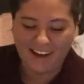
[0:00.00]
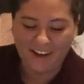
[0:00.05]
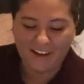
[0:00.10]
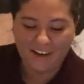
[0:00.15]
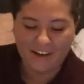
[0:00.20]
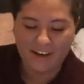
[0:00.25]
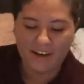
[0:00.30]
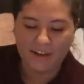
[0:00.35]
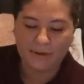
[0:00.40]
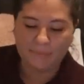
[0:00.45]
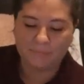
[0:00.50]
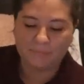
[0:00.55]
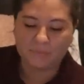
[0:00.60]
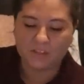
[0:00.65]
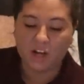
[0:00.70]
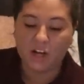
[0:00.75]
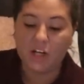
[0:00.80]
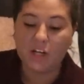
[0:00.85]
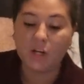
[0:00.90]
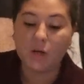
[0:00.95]
um,
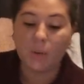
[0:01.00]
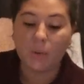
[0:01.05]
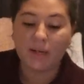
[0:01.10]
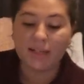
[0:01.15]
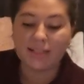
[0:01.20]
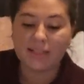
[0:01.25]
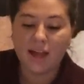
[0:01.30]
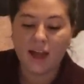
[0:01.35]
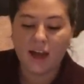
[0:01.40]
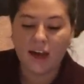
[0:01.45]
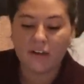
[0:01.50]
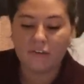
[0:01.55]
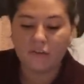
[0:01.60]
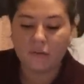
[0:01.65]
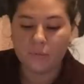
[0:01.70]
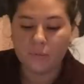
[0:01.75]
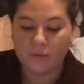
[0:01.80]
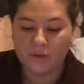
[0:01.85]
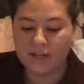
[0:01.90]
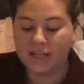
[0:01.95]
are you going to
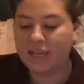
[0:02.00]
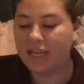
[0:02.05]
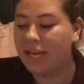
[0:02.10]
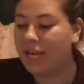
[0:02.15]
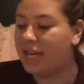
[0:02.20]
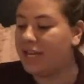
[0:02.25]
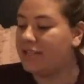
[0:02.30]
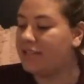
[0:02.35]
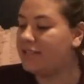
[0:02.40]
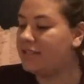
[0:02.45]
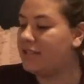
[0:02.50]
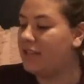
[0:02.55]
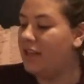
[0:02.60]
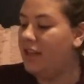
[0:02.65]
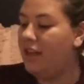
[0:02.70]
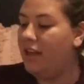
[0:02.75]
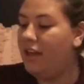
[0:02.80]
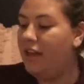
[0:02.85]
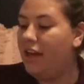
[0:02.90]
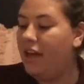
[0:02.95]
have more kids?
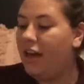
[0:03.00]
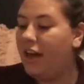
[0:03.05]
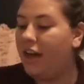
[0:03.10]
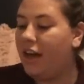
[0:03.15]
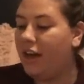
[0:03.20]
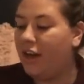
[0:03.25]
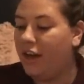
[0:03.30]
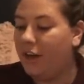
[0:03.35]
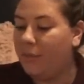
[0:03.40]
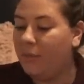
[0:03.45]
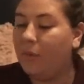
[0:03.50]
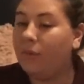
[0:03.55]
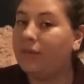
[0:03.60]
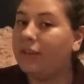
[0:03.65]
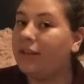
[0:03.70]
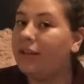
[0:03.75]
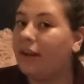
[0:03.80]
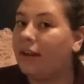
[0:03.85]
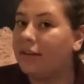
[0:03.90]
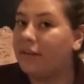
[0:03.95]
Um,
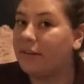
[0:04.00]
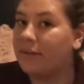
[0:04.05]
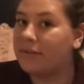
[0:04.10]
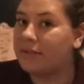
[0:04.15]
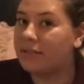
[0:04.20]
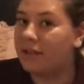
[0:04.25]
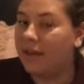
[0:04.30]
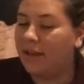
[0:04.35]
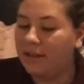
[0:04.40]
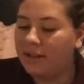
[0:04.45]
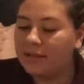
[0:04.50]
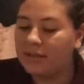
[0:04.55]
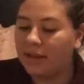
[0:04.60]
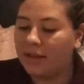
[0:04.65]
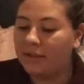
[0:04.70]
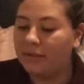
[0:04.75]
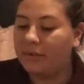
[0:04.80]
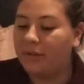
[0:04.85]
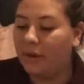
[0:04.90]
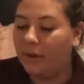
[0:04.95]
only God knows that.
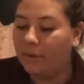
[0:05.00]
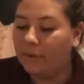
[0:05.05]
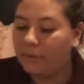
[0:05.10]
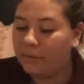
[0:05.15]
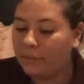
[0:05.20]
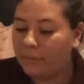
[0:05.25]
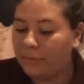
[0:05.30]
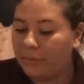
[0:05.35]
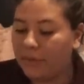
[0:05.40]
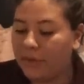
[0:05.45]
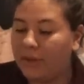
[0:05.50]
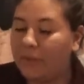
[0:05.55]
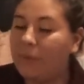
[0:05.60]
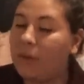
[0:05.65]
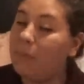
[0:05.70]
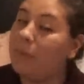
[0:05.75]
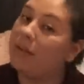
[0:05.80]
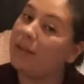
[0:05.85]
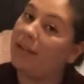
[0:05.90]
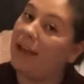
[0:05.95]
I don't know. But
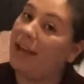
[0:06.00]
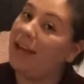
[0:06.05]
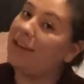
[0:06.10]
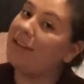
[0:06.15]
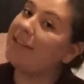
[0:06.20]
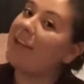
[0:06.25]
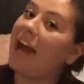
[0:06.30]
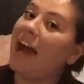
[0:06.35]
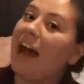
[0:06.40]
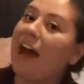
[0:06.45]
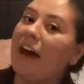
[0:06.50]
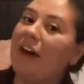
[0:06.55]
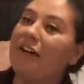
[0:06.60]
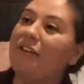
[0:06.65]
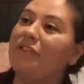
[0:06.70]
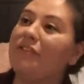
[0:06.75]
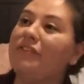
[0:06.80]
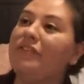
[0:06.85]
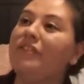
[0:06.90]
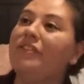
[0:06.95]
we would like to
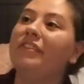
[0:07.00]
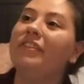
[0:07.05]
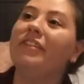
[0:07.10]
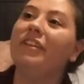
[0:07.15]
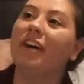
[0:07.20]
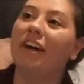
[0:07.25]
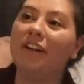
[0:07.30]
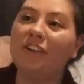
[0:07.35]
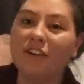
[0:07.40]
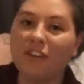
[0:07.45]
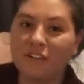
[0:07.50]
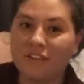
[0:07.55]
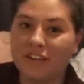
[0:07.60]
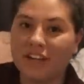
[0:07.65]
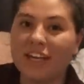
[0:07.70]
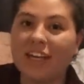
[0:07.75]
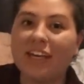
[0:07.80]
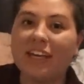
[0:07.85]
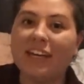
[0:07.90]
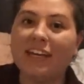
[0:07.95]
have another
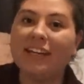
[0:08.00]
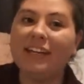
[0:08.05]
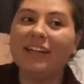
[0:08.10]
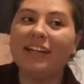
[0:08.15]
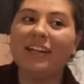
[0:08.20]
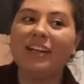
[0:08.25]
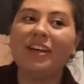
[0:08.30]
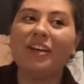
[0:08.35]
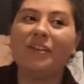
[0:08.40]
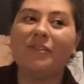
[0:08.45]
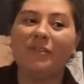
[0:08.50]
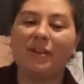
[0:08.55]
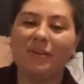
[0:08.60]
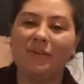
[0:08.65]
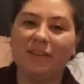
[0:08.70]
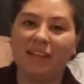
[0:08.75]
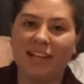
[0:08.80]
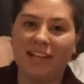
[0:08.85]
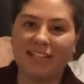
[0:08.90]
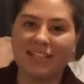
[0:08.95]
kid. We
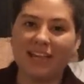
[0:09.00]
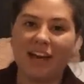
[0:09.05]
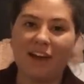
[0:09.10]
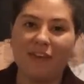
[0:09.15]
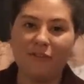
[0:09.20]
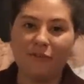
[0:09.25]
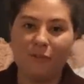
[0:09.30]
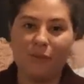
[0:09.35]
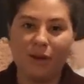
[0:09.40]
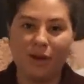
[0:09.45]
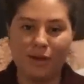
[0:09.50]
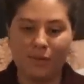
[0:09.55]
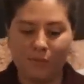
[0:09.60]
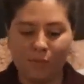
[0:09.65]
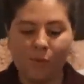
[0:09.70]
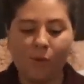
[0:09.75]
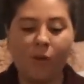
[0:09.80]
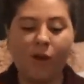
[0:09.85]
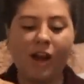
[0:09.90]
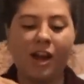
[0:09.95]
would like to have one
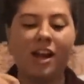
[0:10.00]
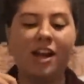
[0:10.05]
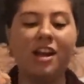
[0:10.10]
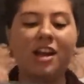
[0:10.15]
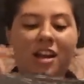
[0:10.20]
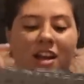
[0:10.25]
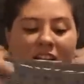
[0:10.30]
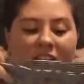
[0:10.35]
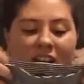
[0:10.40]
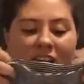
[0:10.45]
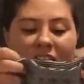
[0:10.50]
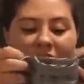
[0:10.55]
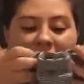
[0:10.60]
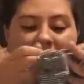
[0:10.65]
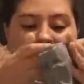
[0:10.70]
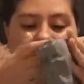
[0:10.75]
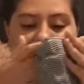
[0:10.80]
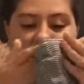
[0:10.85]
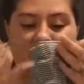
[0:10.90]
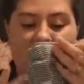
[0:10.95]
more.
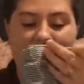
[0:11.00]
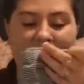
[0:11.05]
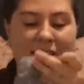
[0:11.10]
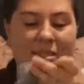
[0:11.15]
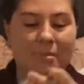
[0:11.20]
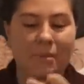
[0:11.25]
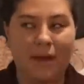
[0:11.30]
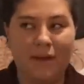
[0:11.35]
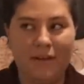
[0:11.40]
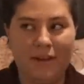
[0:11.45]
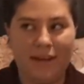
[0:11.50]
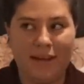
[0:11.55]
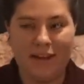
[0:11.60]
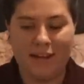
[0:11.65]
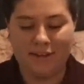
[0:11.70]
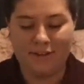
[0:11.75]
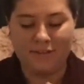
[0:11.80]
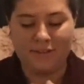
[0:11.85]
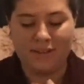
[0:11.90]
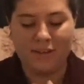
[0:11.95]
And that's about
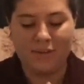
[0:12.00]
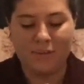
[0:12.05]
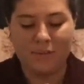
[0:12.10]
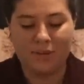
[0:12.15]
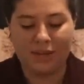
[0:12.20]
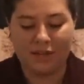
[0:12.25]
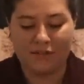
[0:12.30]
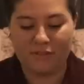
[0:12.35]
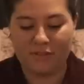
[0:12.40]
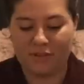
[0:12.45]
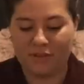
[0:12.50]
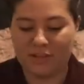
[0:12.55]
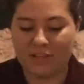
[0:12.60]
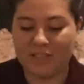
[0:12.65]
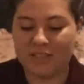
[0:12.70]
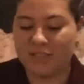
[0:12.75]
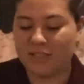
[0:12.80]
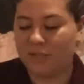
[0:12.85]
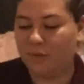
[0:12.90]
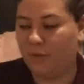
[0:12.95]
it. I don't think we would ever
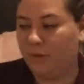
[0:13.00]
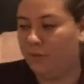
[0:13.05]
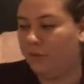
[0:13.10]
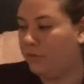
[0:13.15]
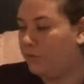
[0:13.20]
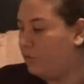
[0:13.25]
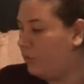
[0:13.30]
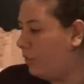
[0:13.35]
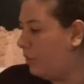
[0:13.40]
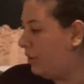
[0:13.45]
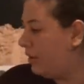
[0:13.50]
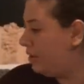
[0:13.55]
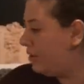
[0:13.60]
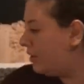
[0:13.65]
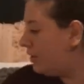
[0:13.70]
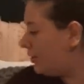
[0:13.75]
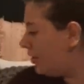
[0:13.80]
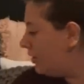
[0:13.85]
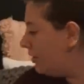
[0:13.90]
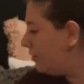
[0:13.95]
consider a fourth.
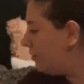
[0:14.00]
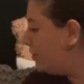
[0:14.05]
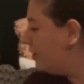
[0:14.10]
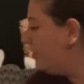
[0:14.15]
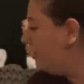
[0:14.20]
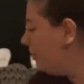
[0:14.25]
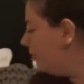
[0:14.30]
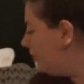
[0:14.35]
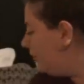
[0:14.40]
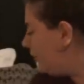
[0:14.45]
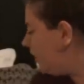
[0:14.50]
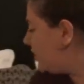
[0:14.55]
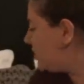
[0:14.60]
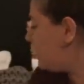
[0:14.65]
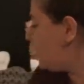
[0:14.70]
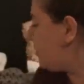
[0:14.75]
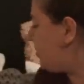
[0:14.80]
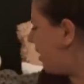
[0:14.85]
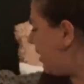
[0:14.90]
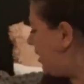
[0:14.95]
I think that's
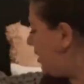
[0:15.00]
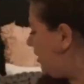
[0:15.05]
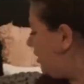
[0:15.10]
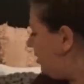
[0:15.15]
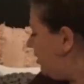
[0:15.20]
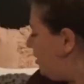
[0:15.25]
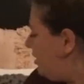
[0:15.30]
where my